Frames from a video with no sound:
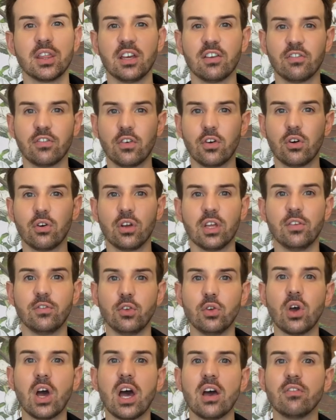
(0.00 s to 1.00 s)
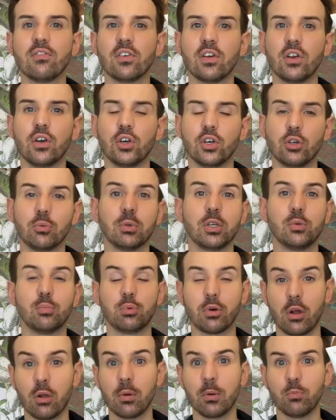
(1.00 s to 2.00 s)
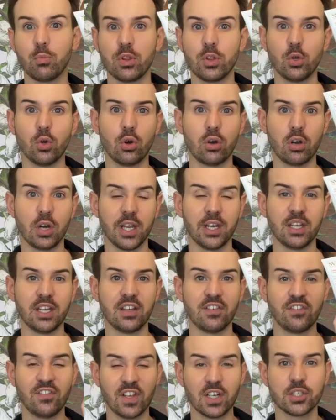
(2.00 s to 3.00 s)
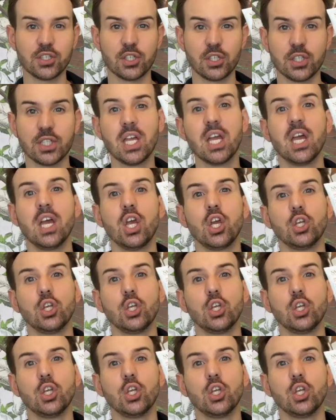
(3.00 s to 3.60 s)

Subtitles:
Therefore, if you have a normally problem with your organic filters,